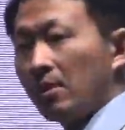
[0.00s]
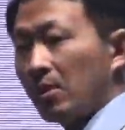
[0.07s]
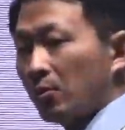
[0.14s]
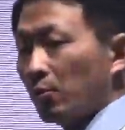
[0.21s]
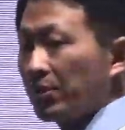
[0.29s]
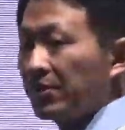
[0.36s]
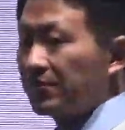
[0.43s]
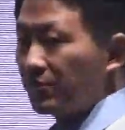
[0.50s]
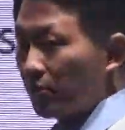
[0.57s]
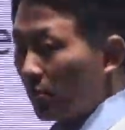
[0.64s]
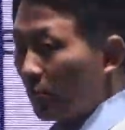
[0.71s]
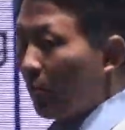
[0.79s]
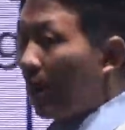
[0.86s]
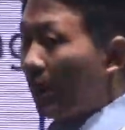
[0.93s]
With
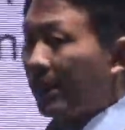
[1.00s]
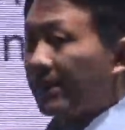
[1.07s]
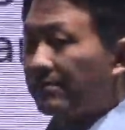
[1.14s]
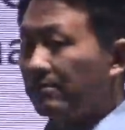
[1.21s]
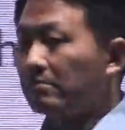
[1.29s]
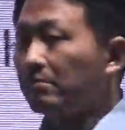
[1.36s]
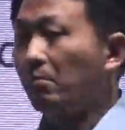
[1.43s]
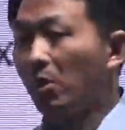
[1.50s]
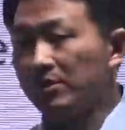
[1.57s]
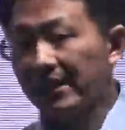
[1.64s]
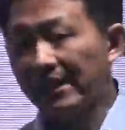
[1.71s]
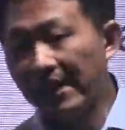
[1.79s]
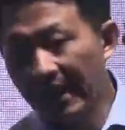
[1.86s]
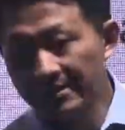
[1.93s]
your wallet,
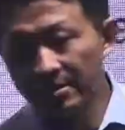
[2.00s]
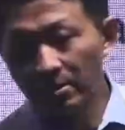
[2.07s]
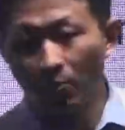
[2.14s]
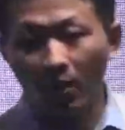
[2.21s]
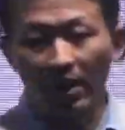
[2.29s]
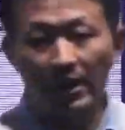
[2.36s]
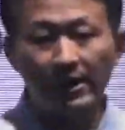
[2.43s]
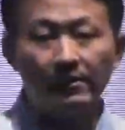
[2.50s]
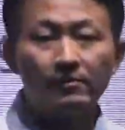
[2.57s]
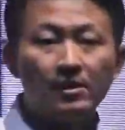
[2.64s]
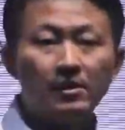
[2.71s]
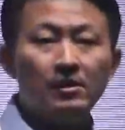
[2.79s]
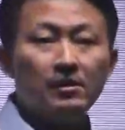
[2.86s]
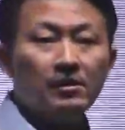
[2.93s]
multi-asset wallet,
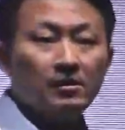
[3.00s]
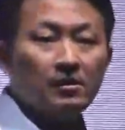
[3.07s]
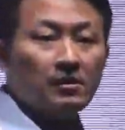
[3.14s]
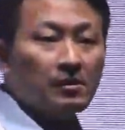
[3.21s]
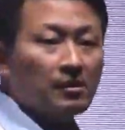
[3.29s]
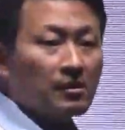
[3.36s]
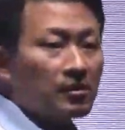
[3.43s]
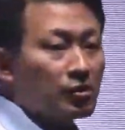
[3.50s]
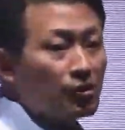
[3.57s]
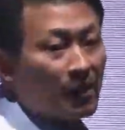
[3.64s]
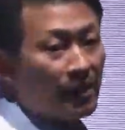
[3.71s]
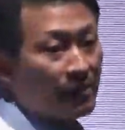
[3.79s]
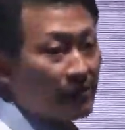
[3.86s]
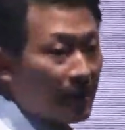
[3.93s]
you
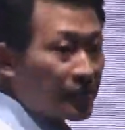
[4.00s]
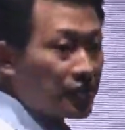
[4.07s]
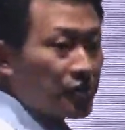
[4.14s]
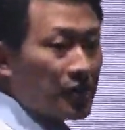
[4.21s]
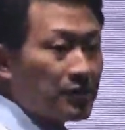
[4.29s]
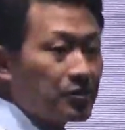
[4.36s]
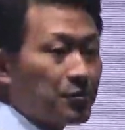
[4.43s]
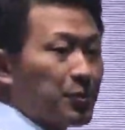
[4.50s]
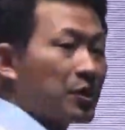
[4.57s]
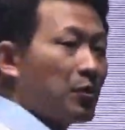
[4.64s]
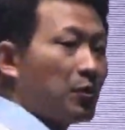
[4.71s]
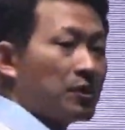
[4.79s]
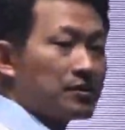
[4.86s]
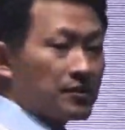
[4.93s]
can exchange
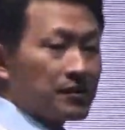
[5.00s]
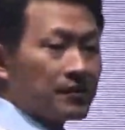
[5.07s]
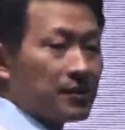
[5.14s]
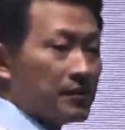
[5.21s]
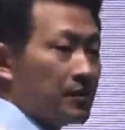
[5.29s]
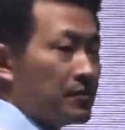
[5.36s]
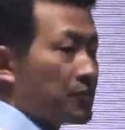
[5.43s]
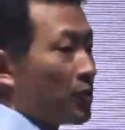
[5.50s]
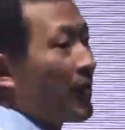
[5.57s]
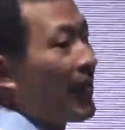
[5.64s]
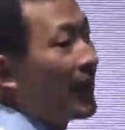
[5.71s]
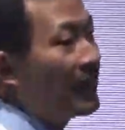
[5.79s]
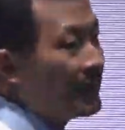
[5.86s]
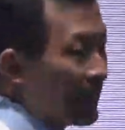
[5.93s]
Bitcoins, Ethereums, or
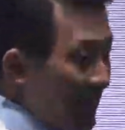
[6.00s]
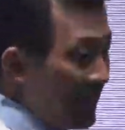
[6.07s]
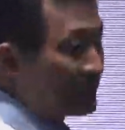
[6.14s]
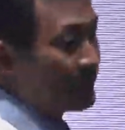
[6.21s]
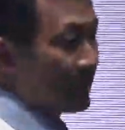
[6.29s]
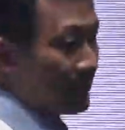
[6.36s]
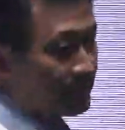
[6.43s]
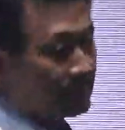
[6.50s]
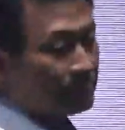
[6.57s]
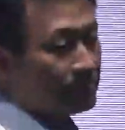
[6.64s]
any assets.